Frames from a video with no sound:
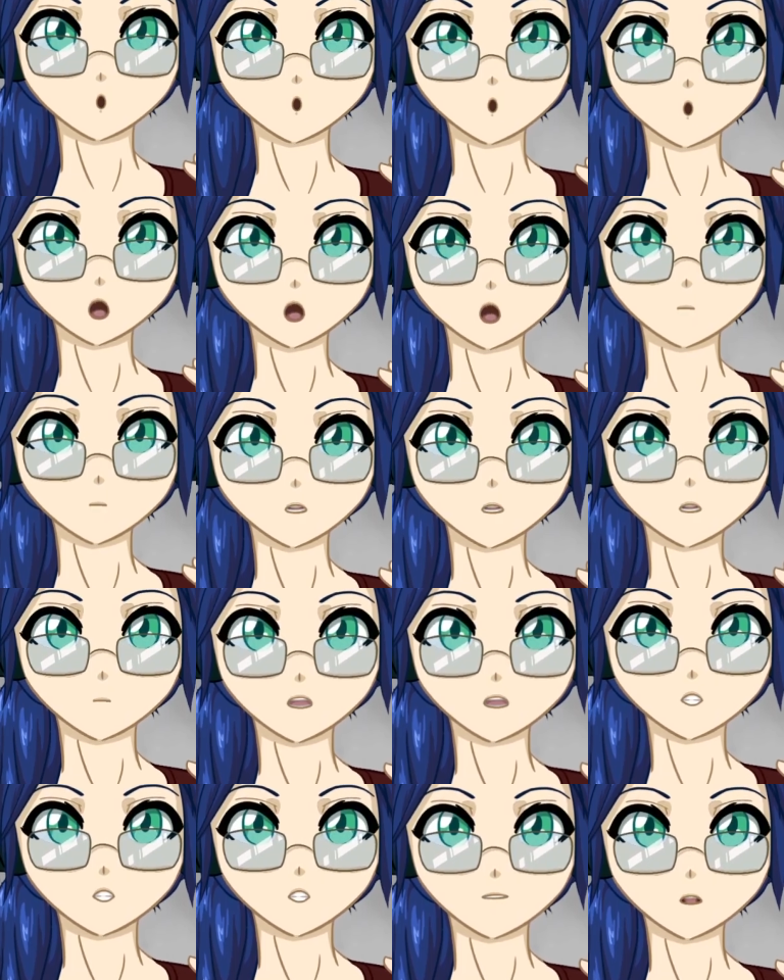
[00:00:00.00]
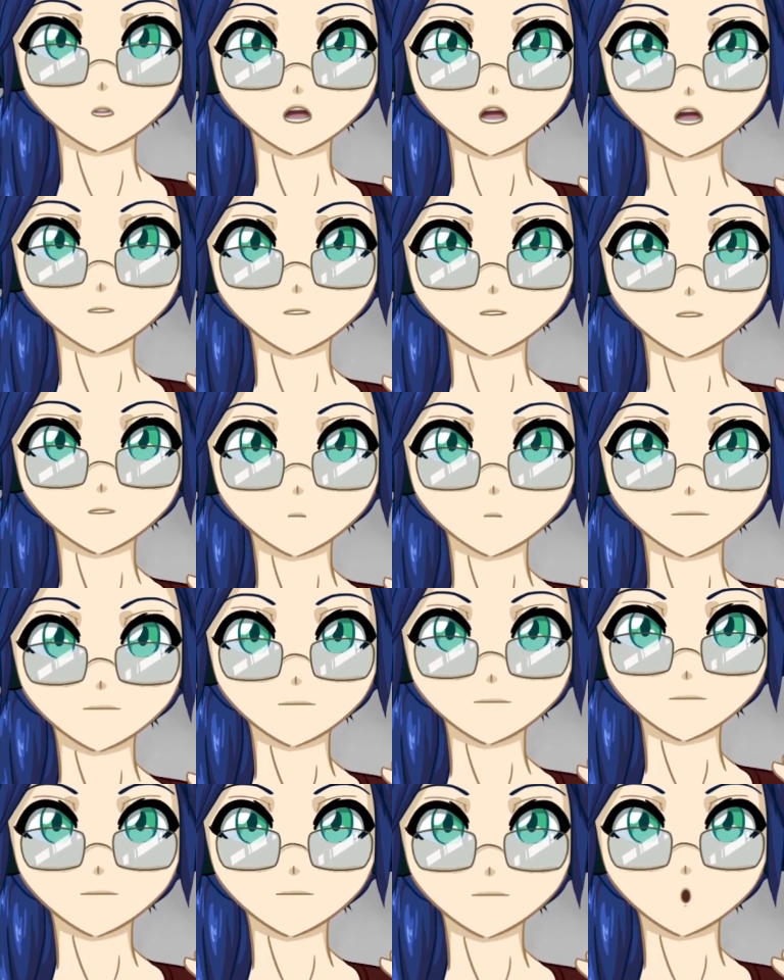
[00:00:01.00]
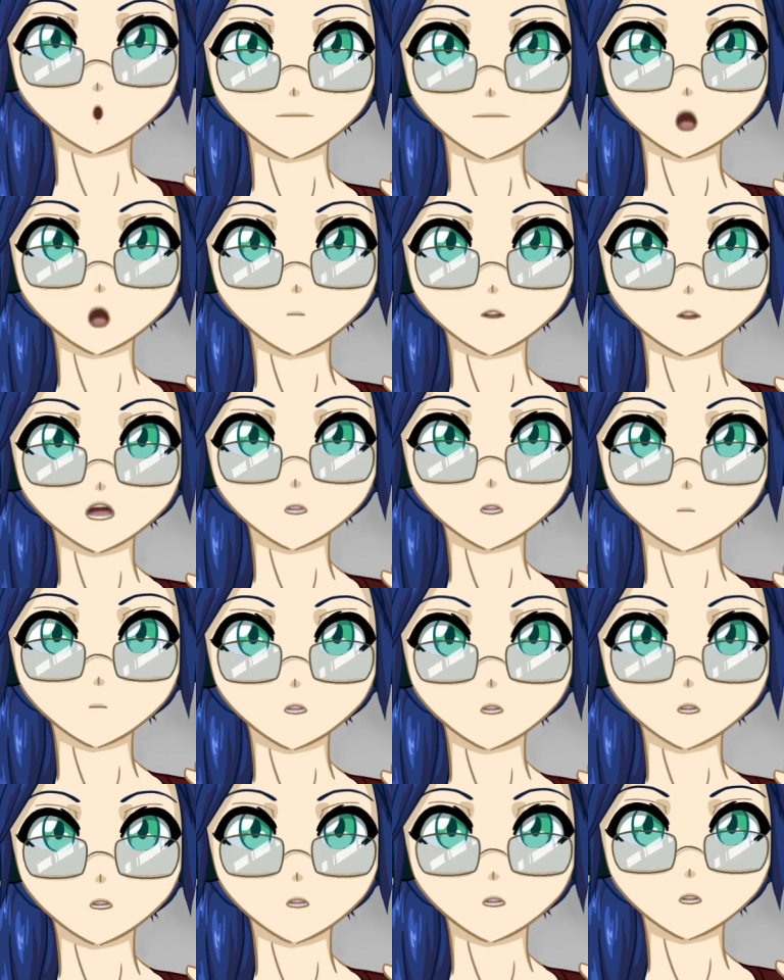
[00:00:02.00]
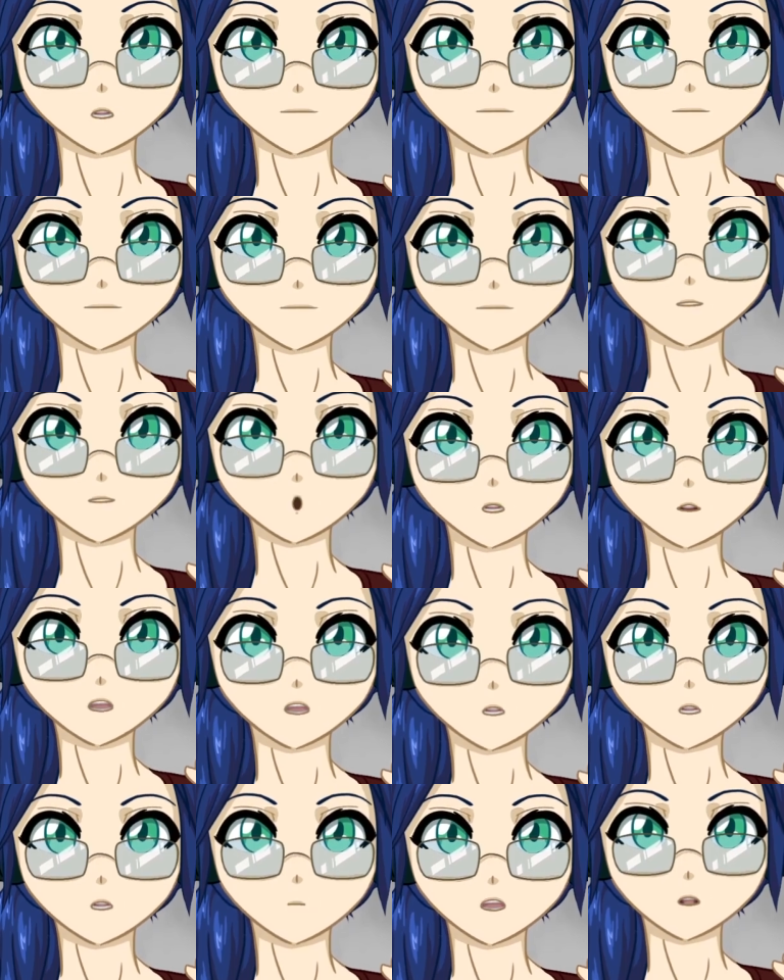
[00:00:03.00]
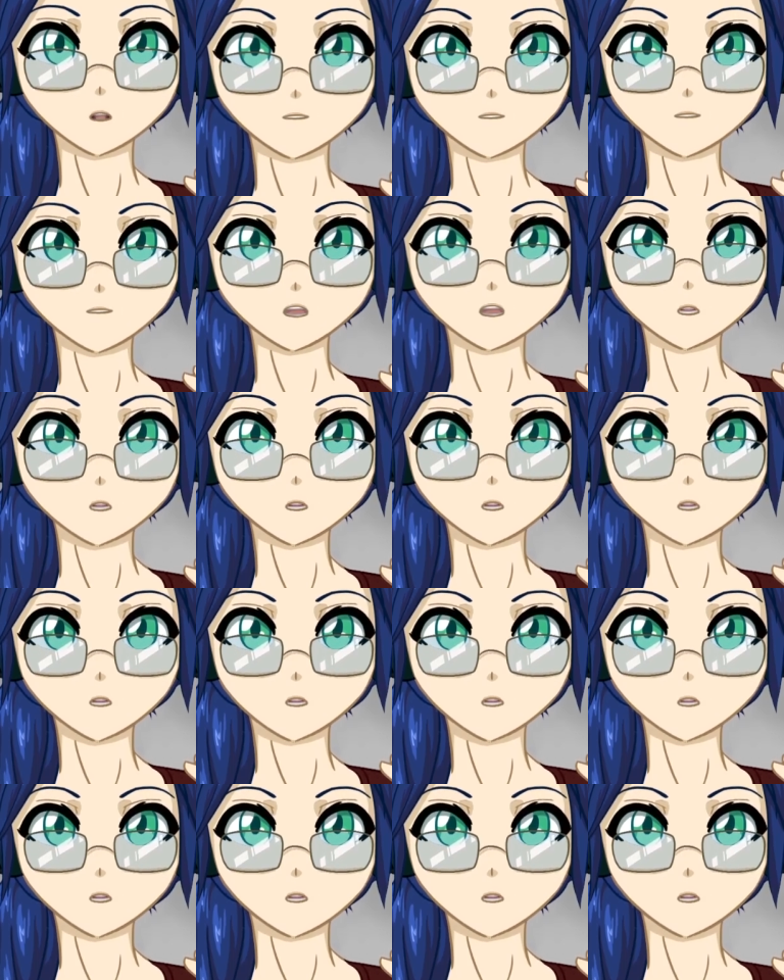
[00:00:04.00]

or more matching dice. Of that pool, you then pick a set.